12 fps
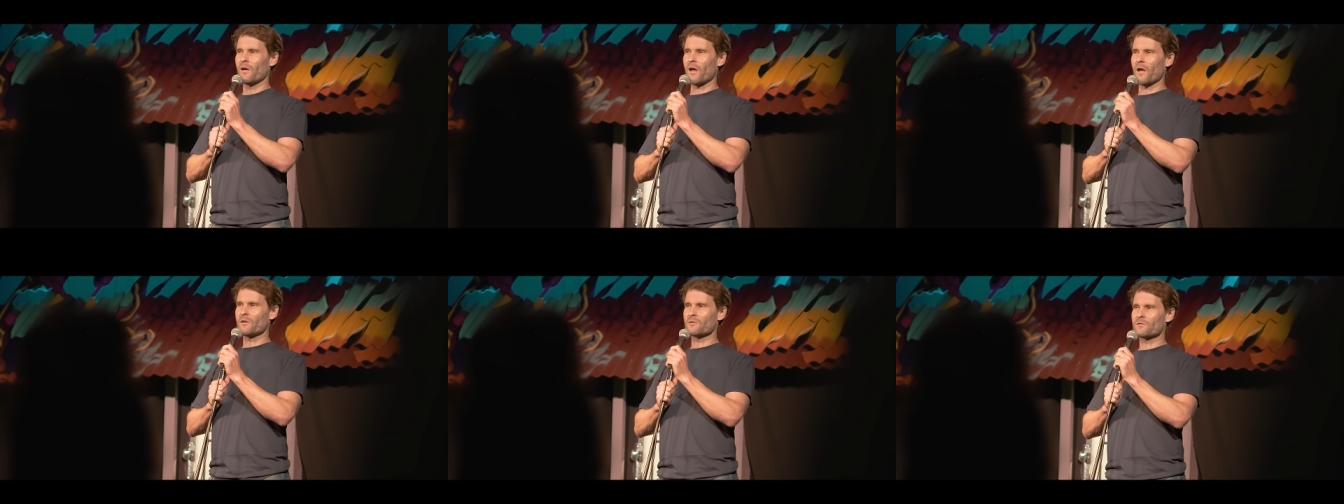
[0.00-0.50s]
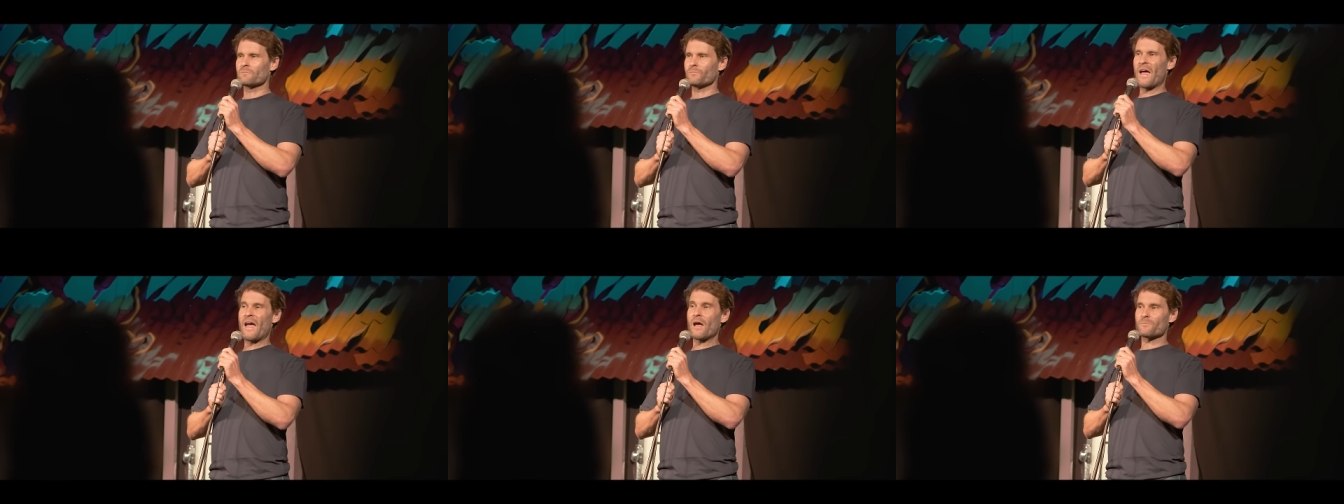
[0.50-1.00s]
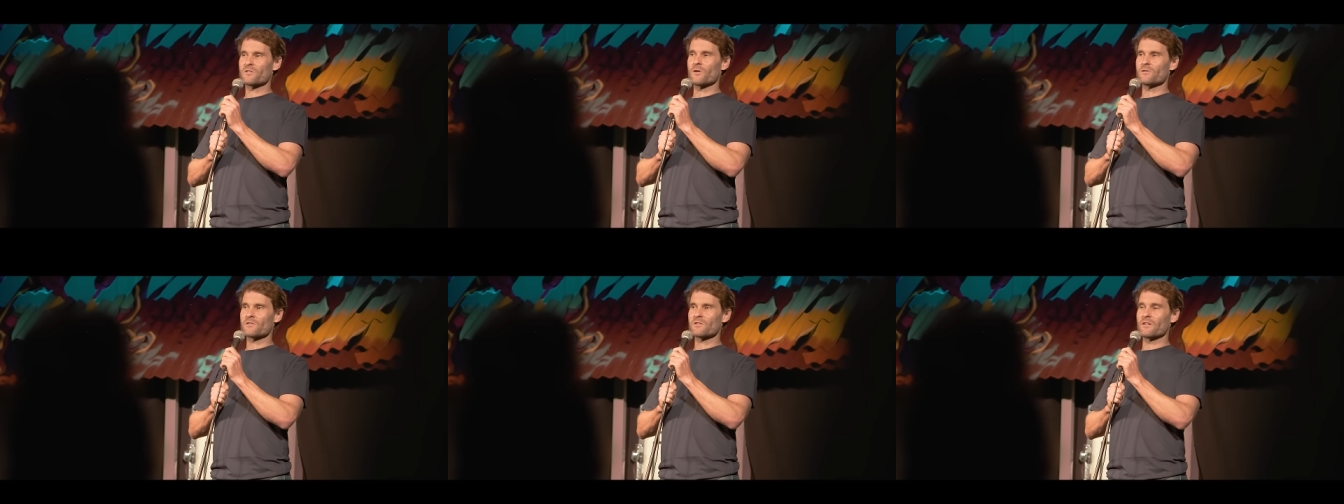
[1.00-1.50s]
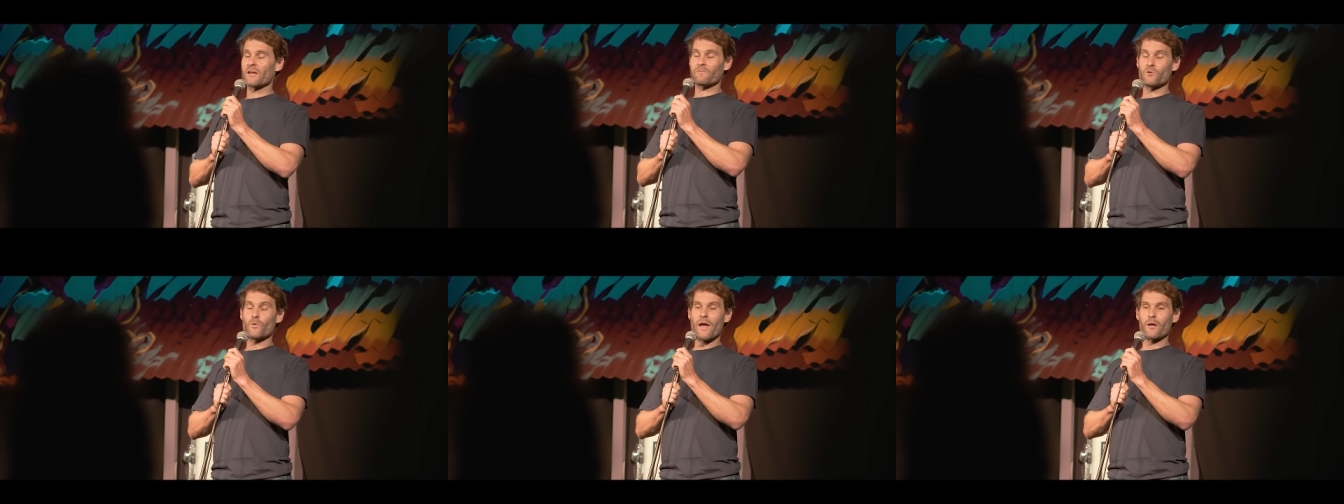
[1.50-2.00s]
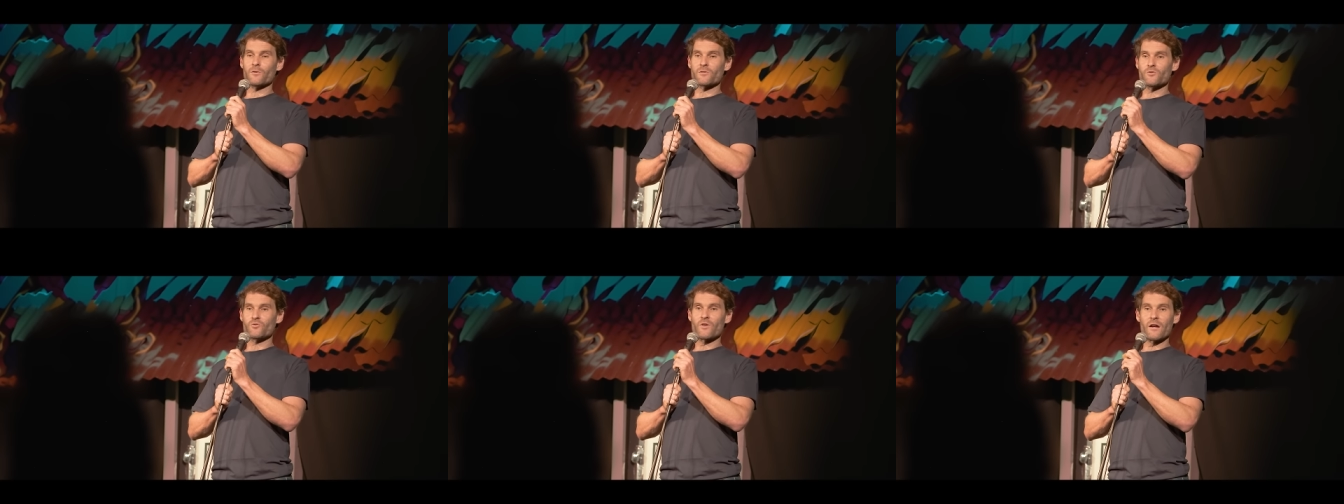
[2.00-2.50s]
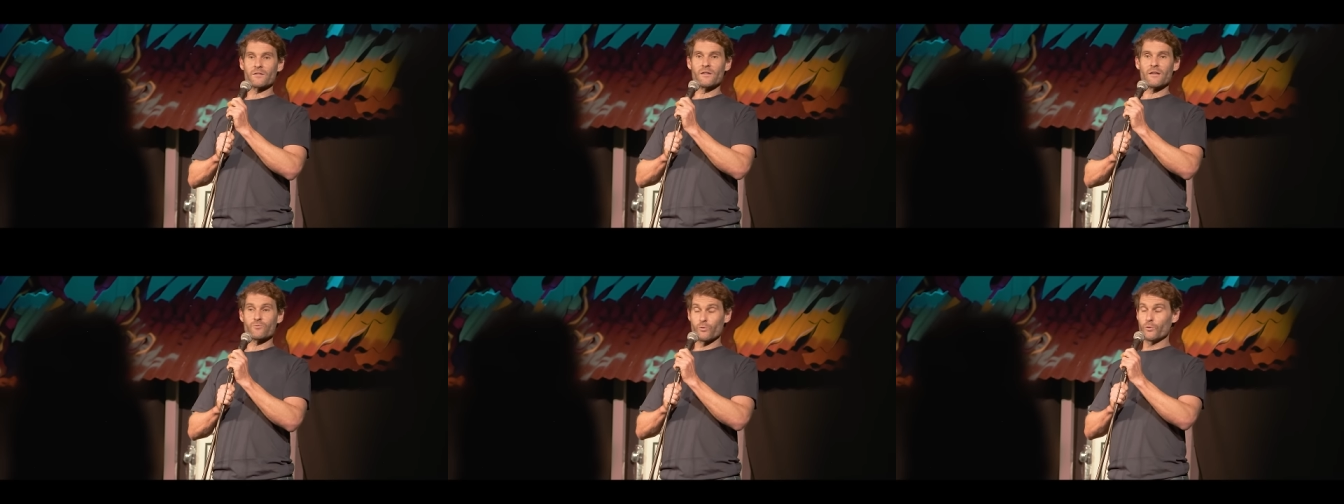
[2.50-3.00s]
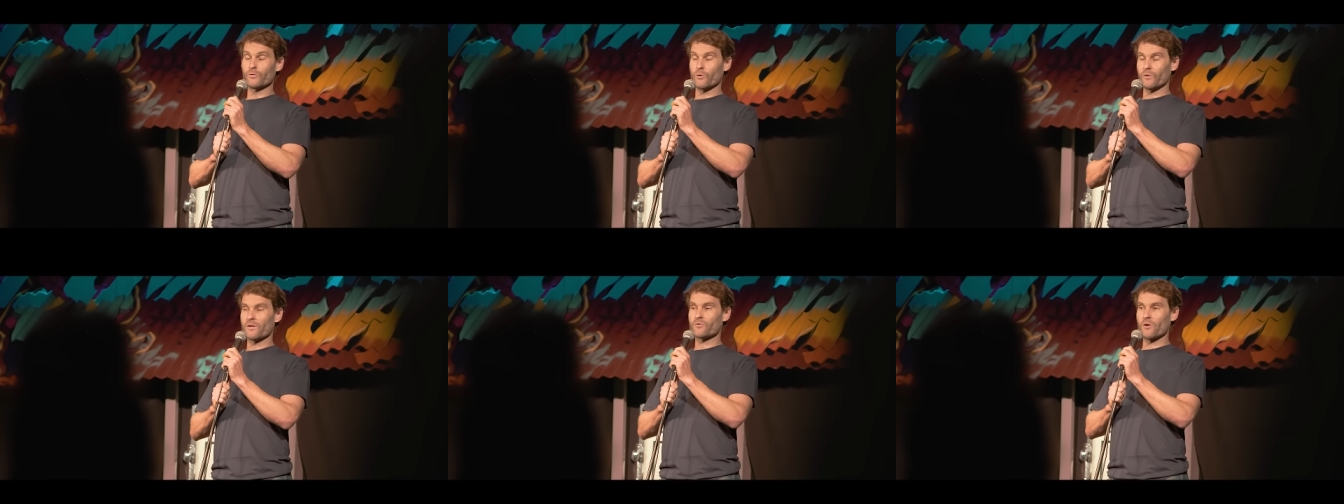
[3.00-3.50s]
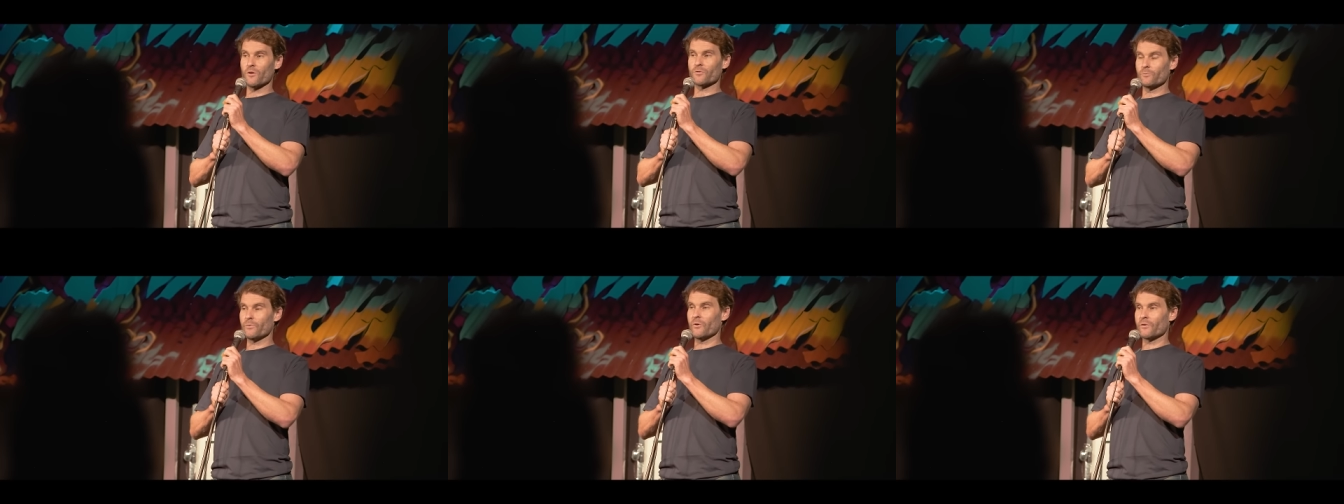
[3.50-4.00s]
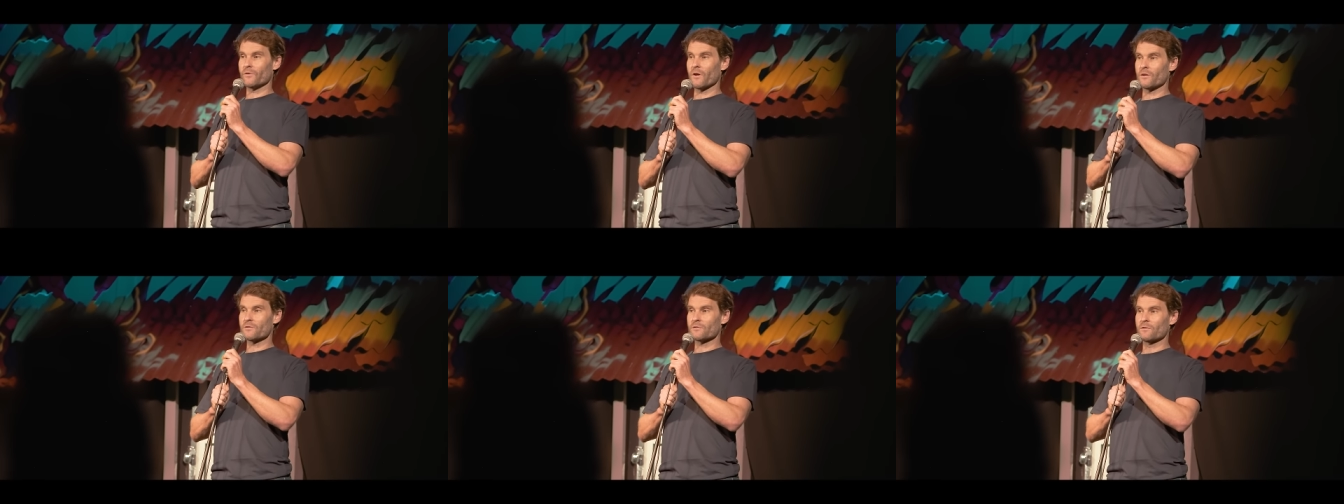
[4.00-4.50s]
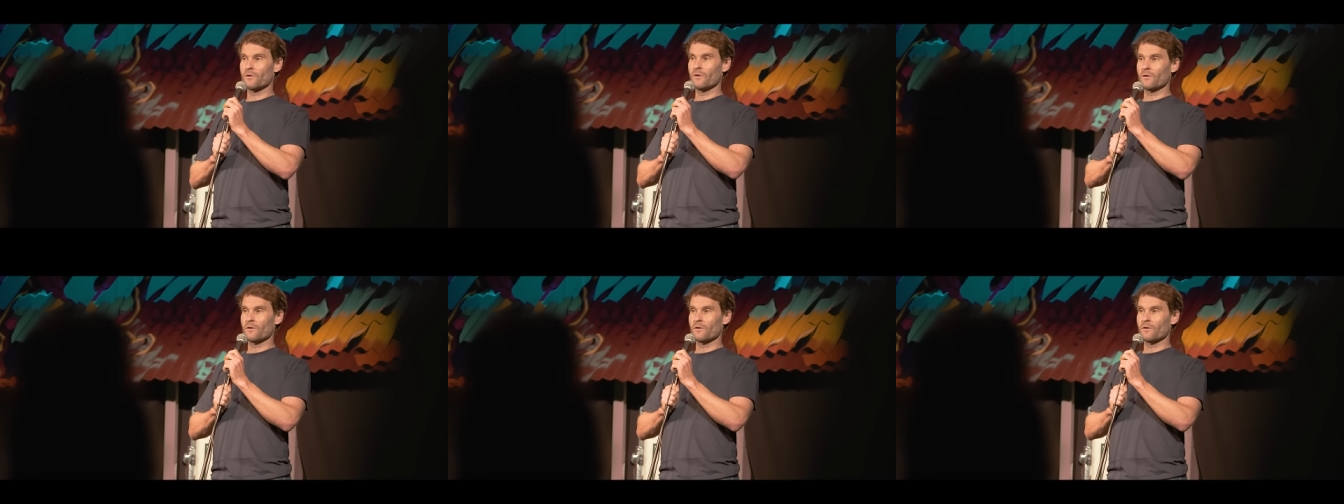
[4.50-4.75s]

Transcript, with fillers: And perhaps those select few adults whose drunk dads ruined all their childhood birthdays.